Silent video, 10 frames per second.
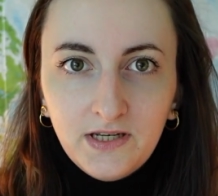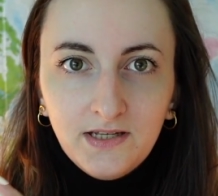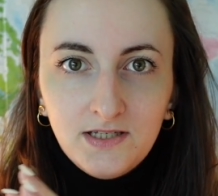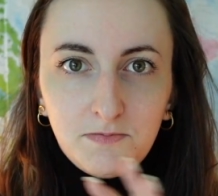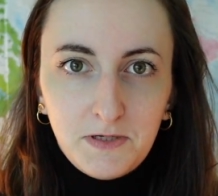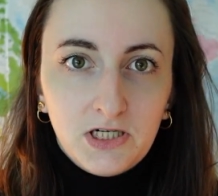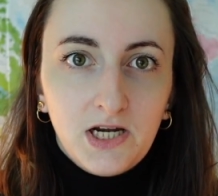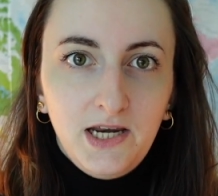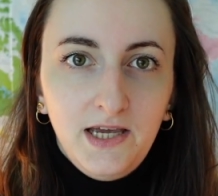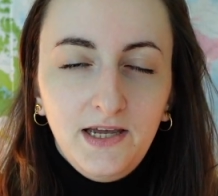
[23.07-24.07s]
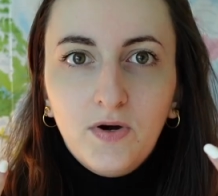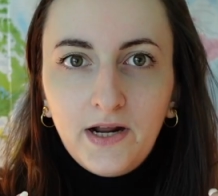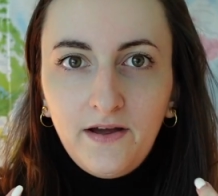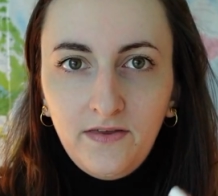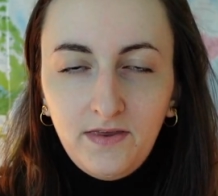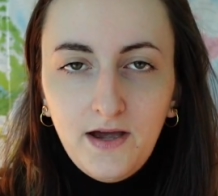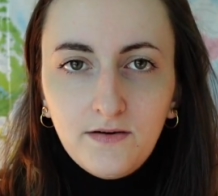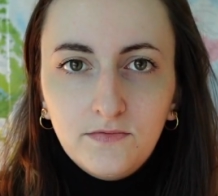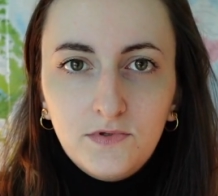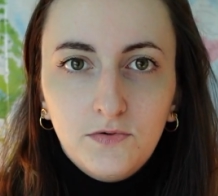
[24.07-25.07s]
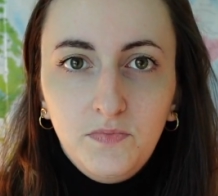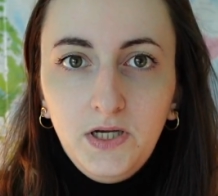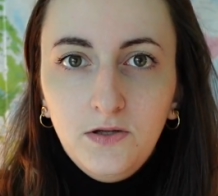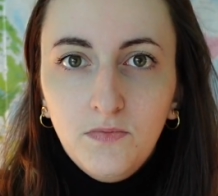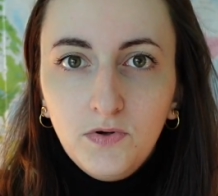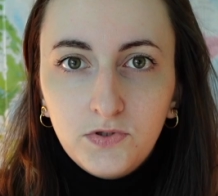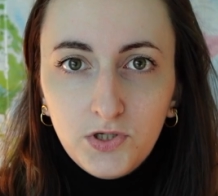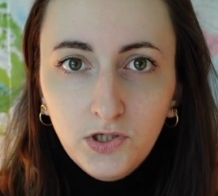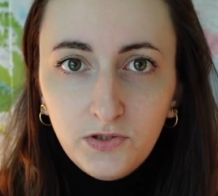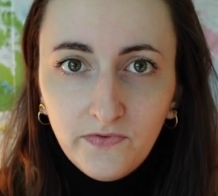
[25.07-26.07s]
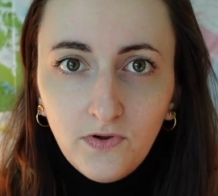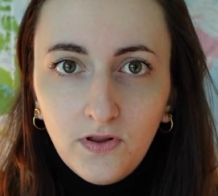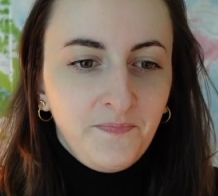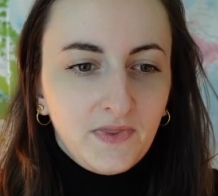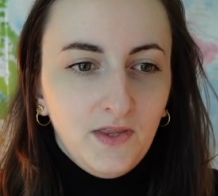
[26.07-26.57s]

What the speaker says: and especially what I found to be the most useful,